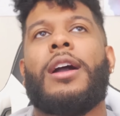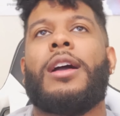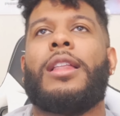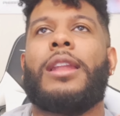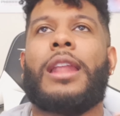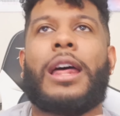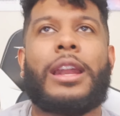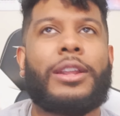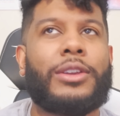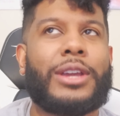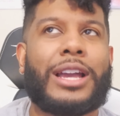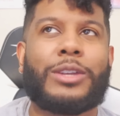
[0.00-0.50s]
A
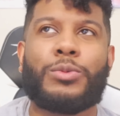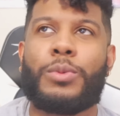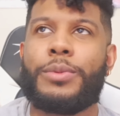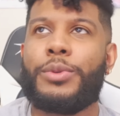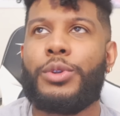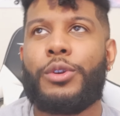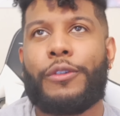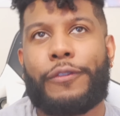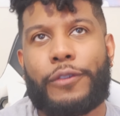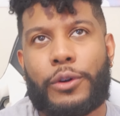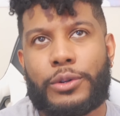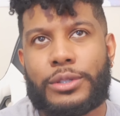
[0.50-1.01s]
lot of you guys want
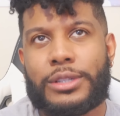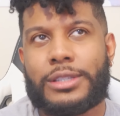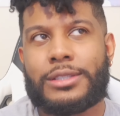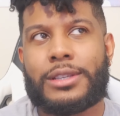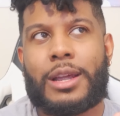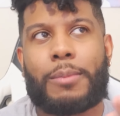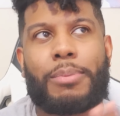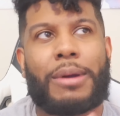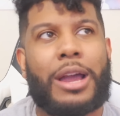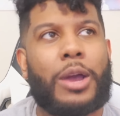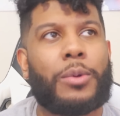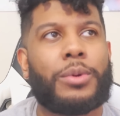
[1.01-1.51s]
me to do the first listen.
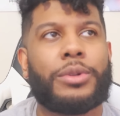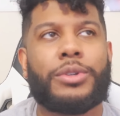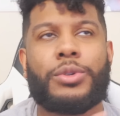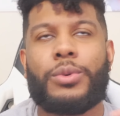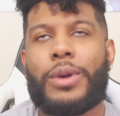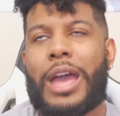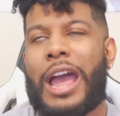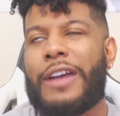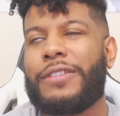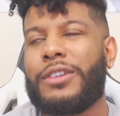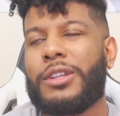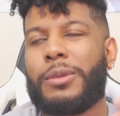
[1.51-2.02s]
I probably will do
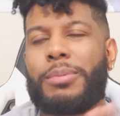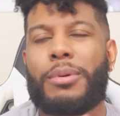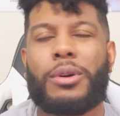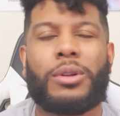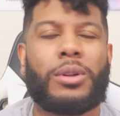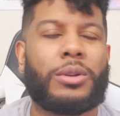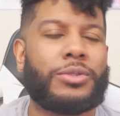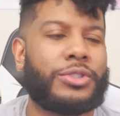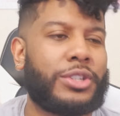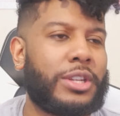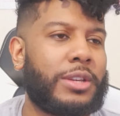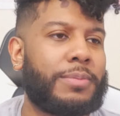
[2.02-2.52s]
it after the
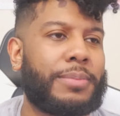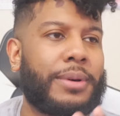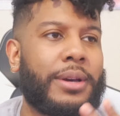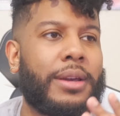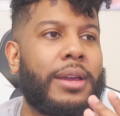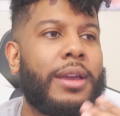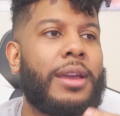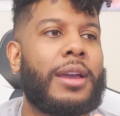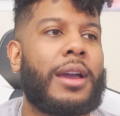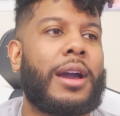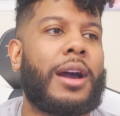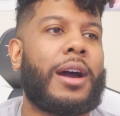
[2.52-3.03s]
Polo G,
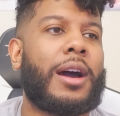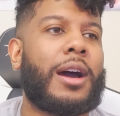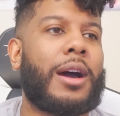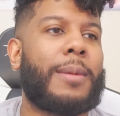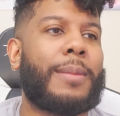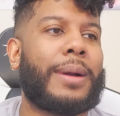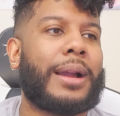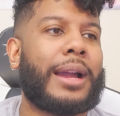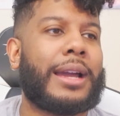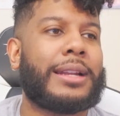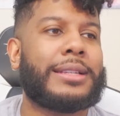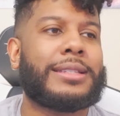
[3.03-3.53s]
but
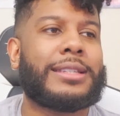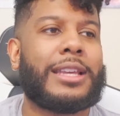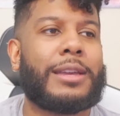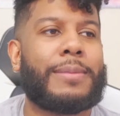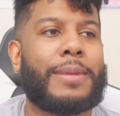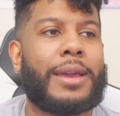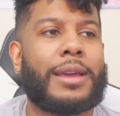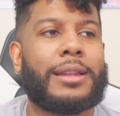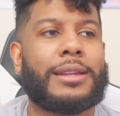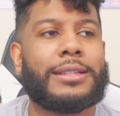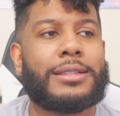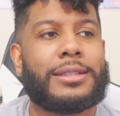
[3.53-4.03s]
I gotta say,
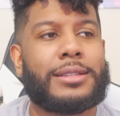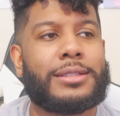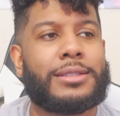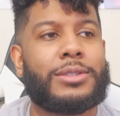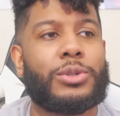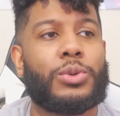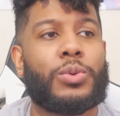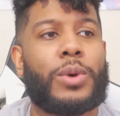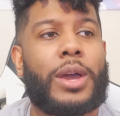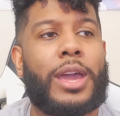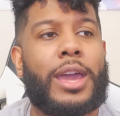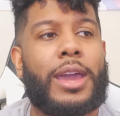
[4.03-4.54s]
man, listening
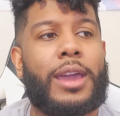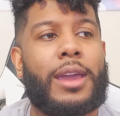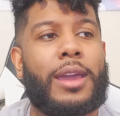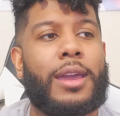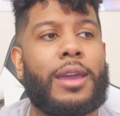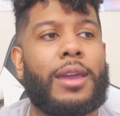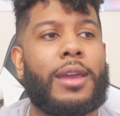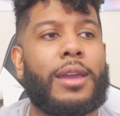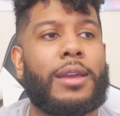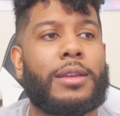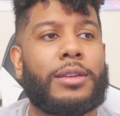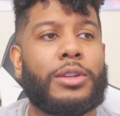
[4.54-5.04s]
to
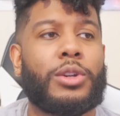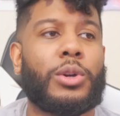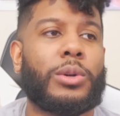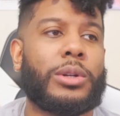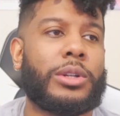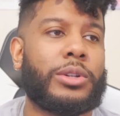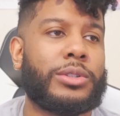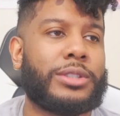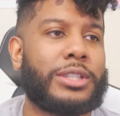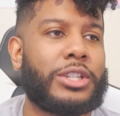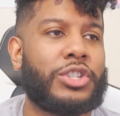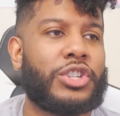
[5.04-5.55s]

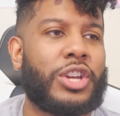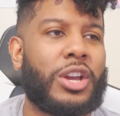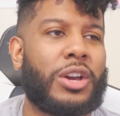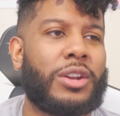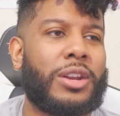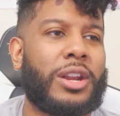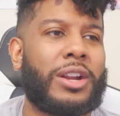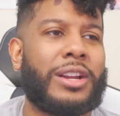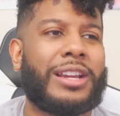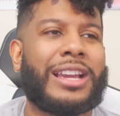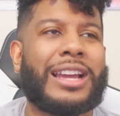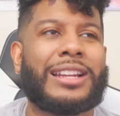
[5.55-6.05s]
Lil Tjay
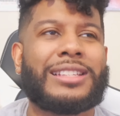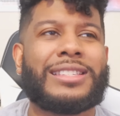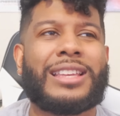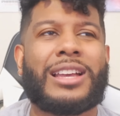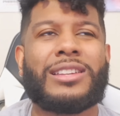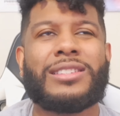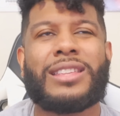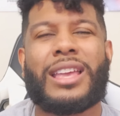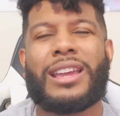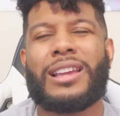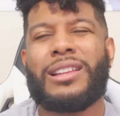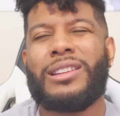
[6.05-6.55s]
on there, he kind of
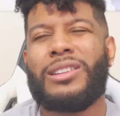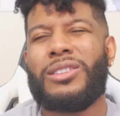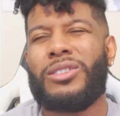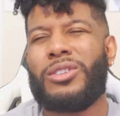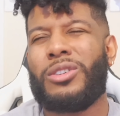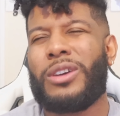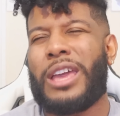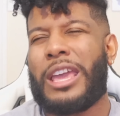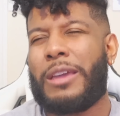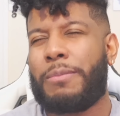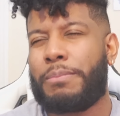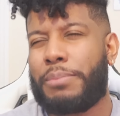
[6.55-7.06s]
sounds like a
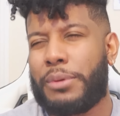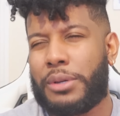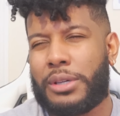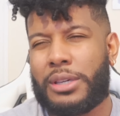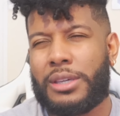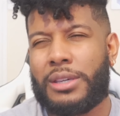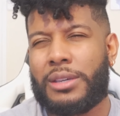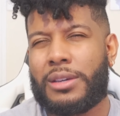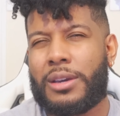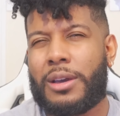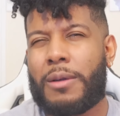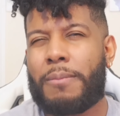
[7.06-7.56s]
little
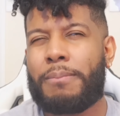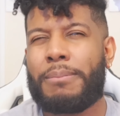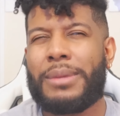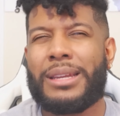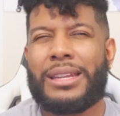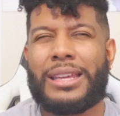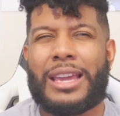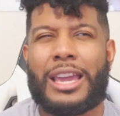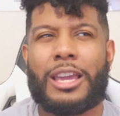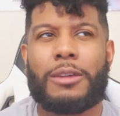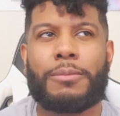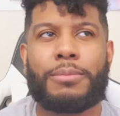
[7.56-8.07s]
A-Boogie, a
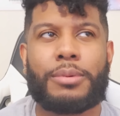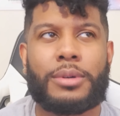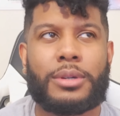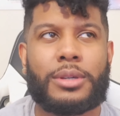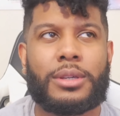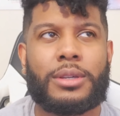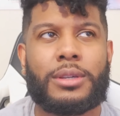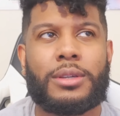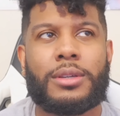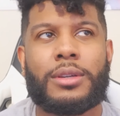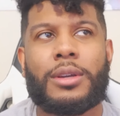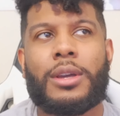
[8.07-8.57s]
mini
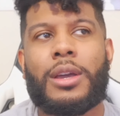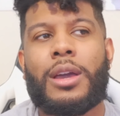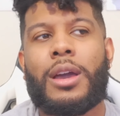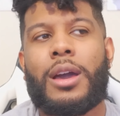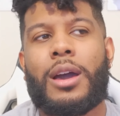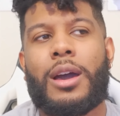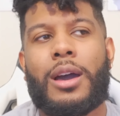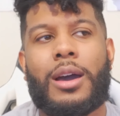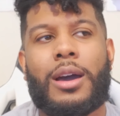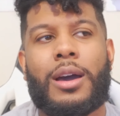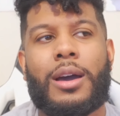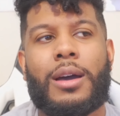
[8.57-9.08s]
A-Boogie.
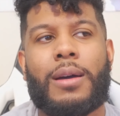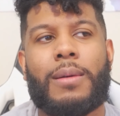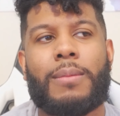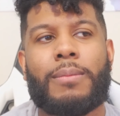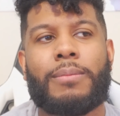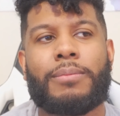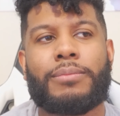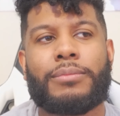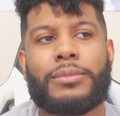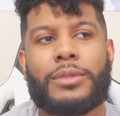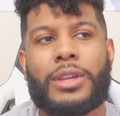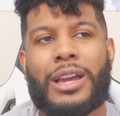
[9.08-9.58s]

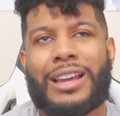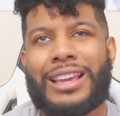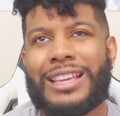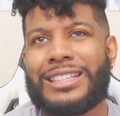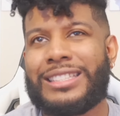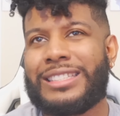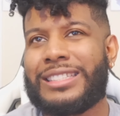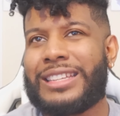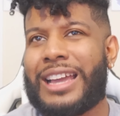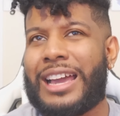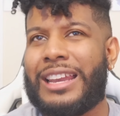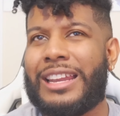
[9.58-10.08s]
I
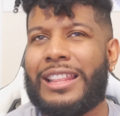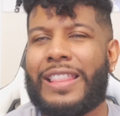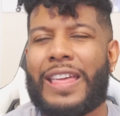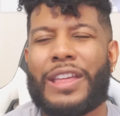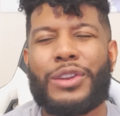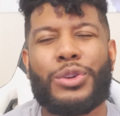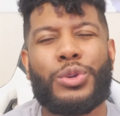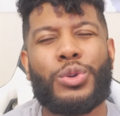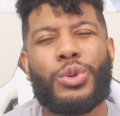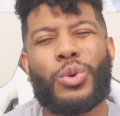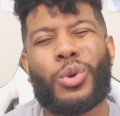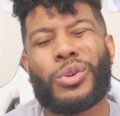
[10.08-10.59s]
guess it's kind of
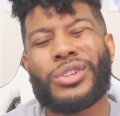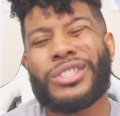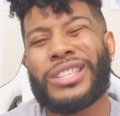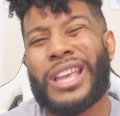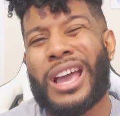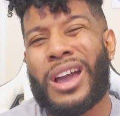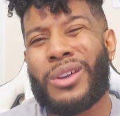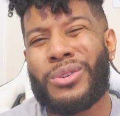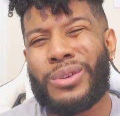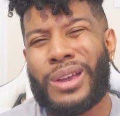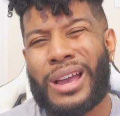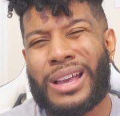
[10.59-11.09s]
that New York
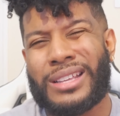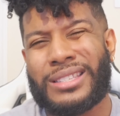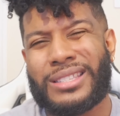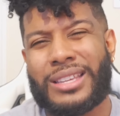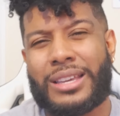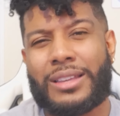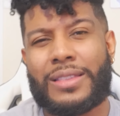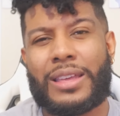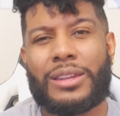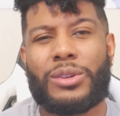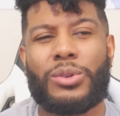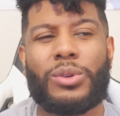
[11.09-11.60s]
sound you guys
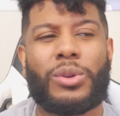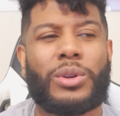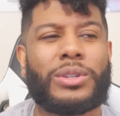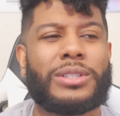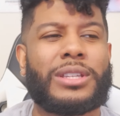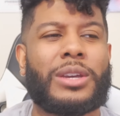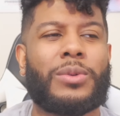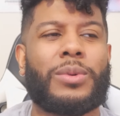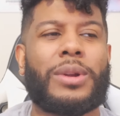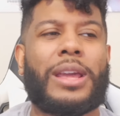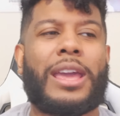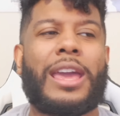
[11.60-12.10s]
say, and that New York
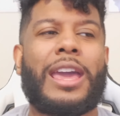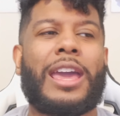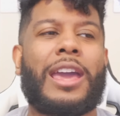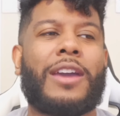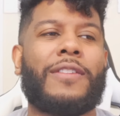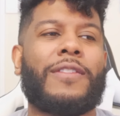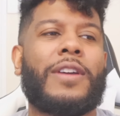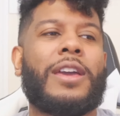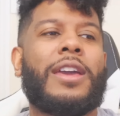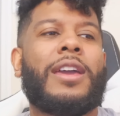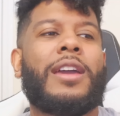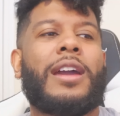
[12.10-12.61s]
sound where they
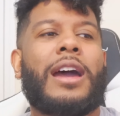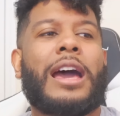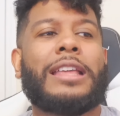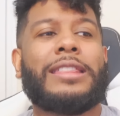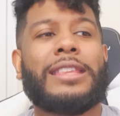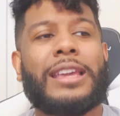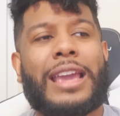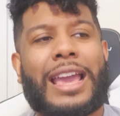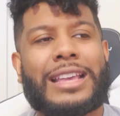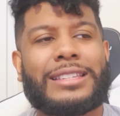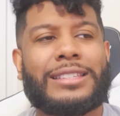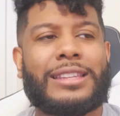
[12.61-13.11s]
have. I
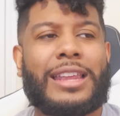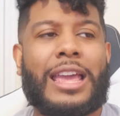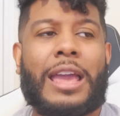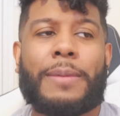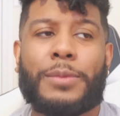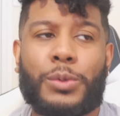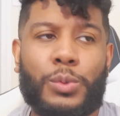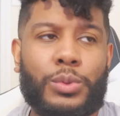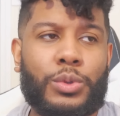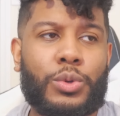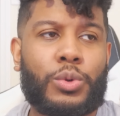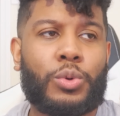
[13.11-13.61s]
think Accident
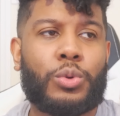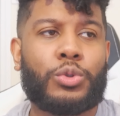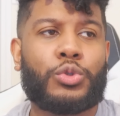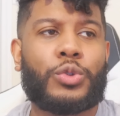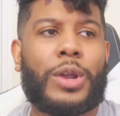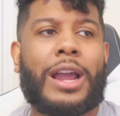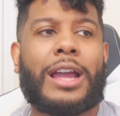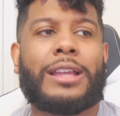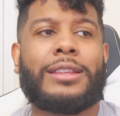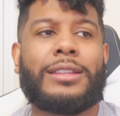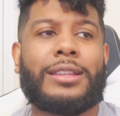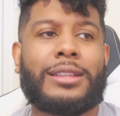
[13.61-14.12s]
Happens was a cool
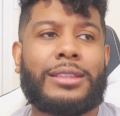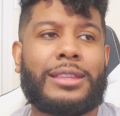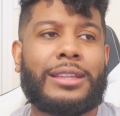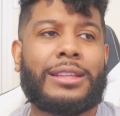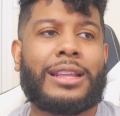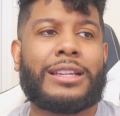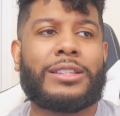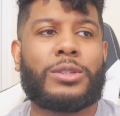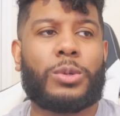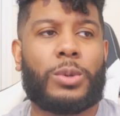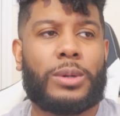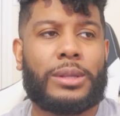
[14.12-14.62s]
track. I did
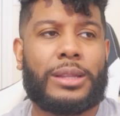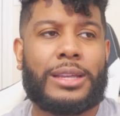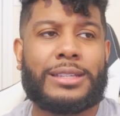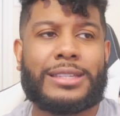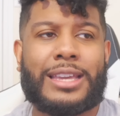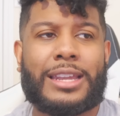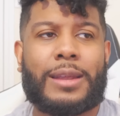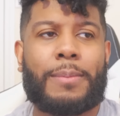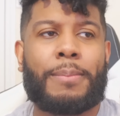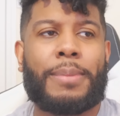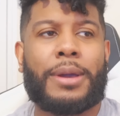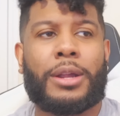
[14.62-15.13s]
think that Tory Lanez
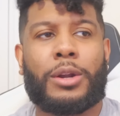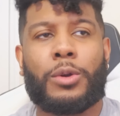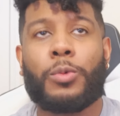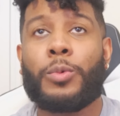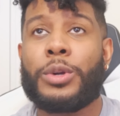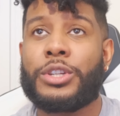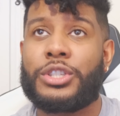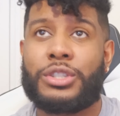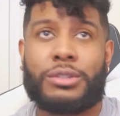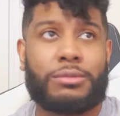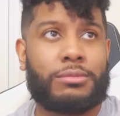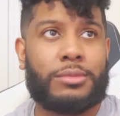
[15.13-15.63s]
had a better,
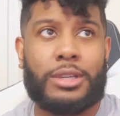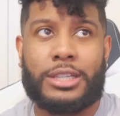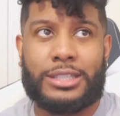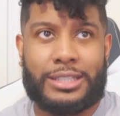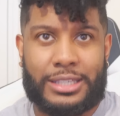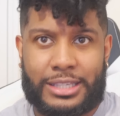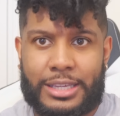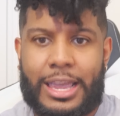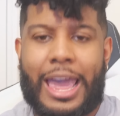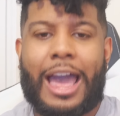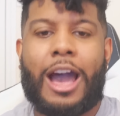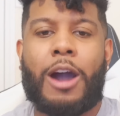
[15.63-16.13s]
which
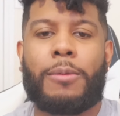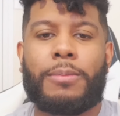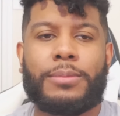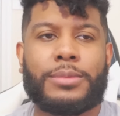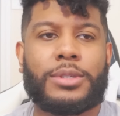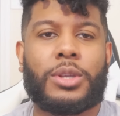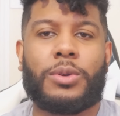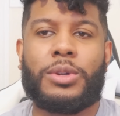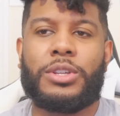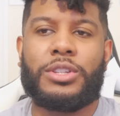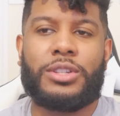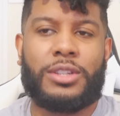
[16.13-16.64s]
is his album,
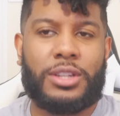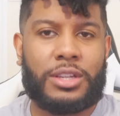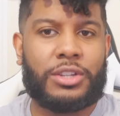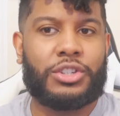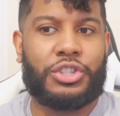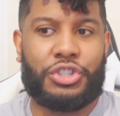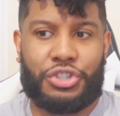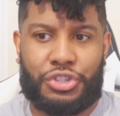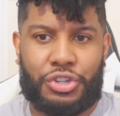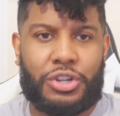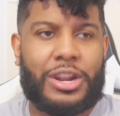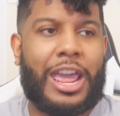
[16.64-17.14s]
so he
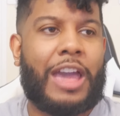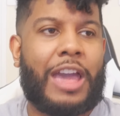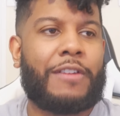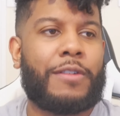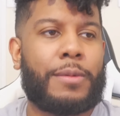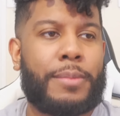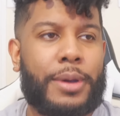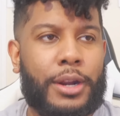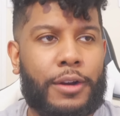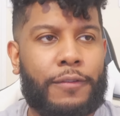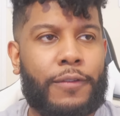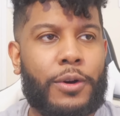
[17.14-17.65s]
should have a
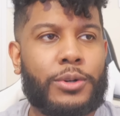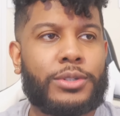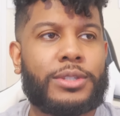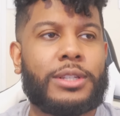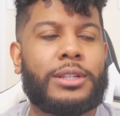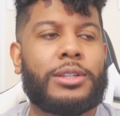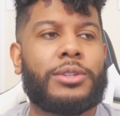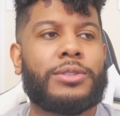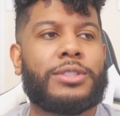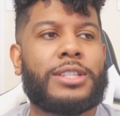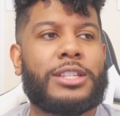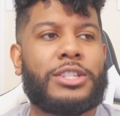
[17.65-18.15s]
better verse than
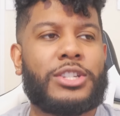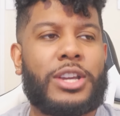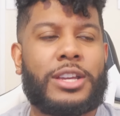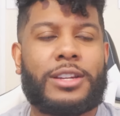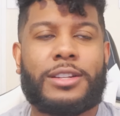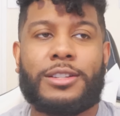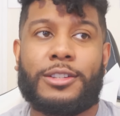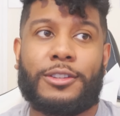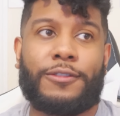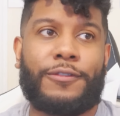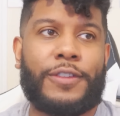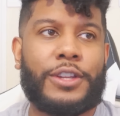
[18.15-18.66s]
Lil Tjay than
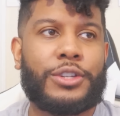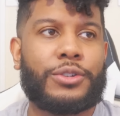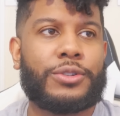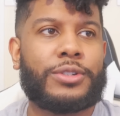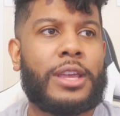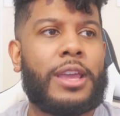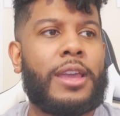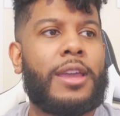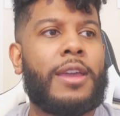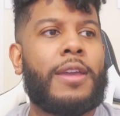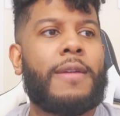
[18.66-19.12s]
his features.